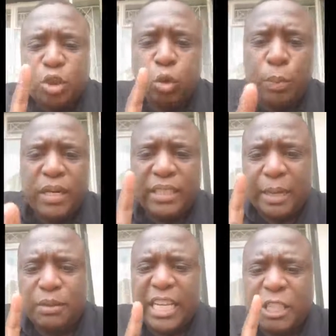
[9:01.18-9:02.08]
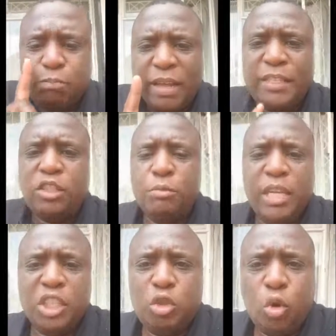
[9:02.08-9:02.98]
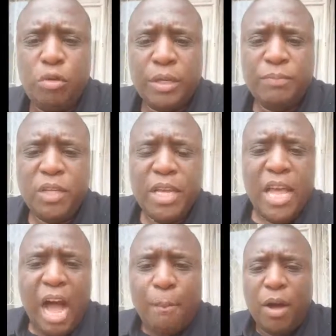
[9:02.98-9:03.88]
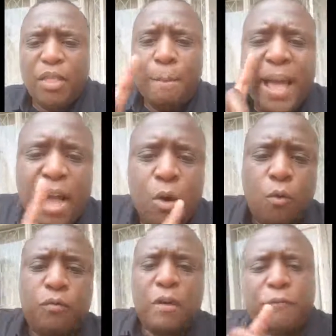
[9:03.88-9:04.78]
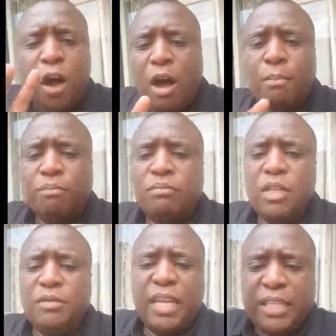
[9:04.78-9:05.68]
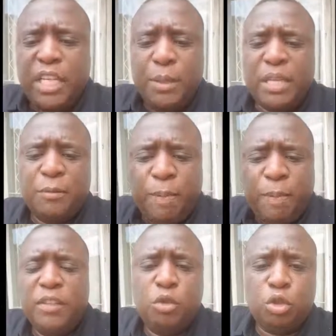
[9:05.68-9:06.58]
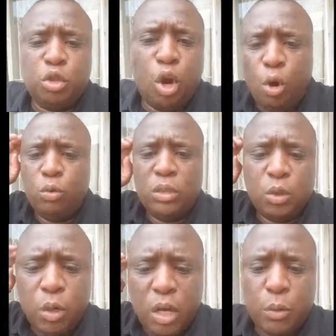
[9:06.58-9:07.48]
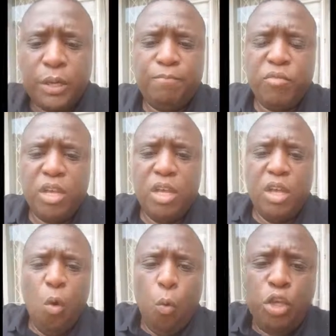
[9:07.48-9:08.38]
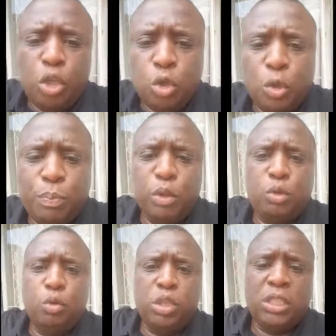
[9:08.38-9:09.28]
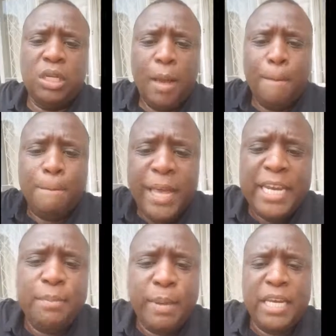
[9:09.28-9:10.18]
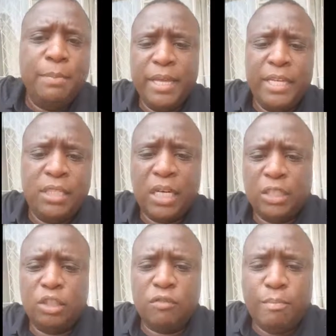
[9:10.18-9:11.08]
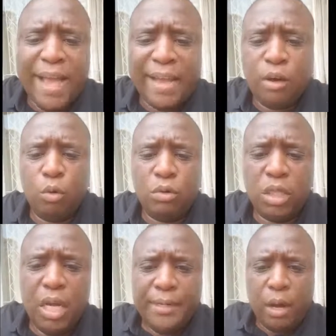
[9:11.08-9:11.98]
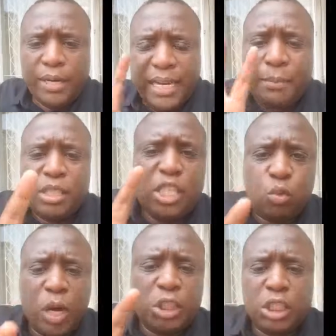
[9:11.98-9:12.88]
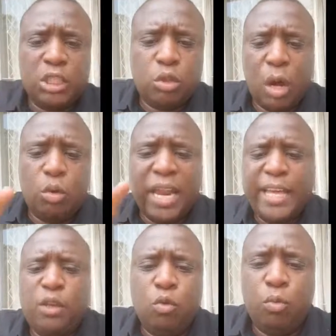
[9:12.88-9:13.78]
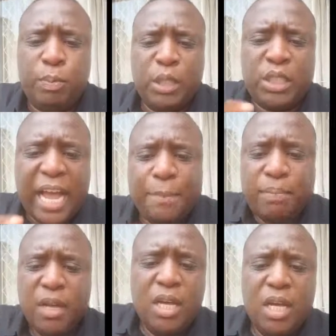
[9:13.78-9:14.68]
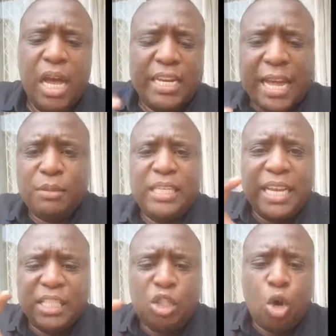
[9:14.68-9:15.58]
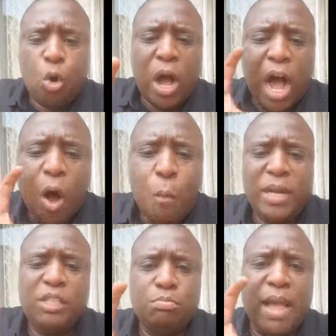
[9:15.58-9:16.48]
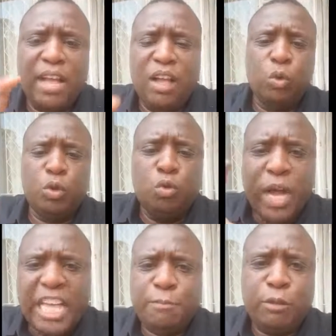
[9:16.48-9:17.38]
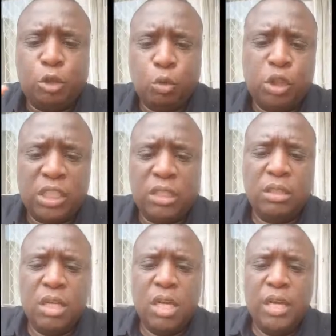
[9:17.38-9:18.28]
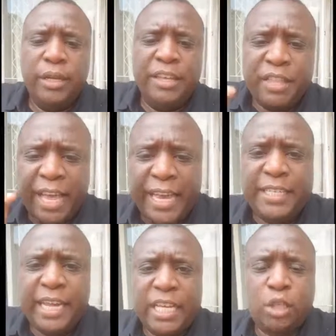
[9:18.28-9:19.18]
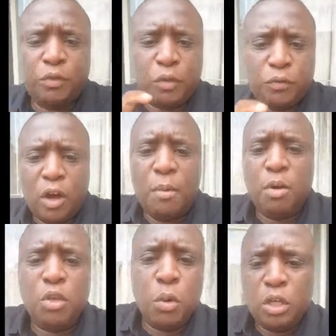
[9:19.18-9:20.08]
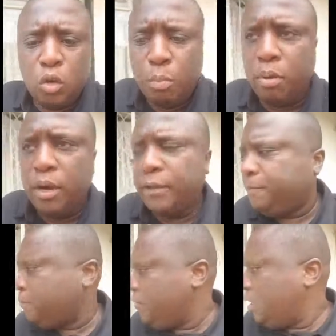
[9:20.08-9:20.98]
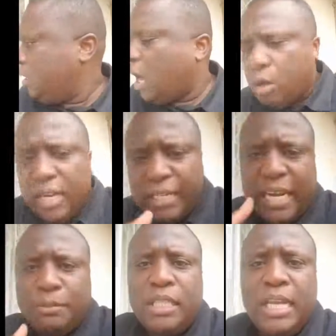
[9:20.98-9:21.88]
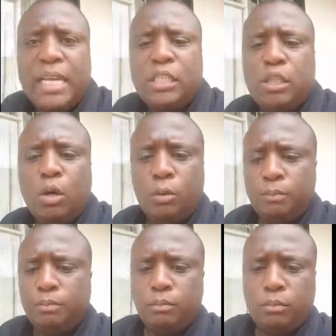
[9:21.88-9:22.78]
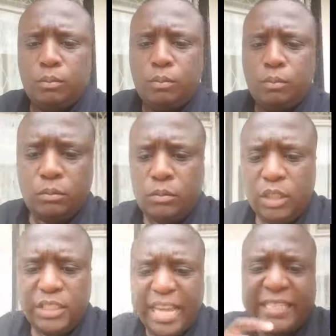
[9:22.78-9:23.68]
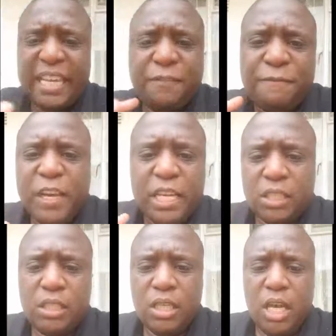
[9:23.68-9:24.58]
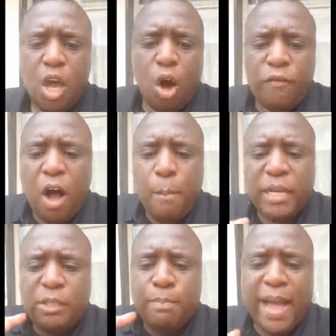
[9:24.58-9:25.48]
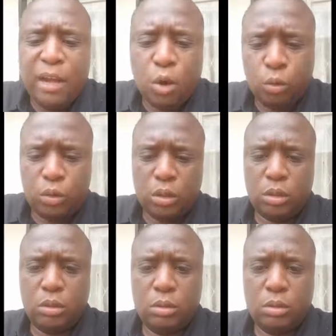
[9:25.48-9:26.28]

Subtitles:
stoop and Adamski explained to me a story about a farm that he and his parents used to own in Kwekwe, which used to produce many tons of mangoes. Now Adamski's watching, so I would like you to please type, Adamski, let us know how much mangoes were you guys producing in the heydays of your farm when you were a little boy. I'll let Adamski let us know the exact figures of how much mangoes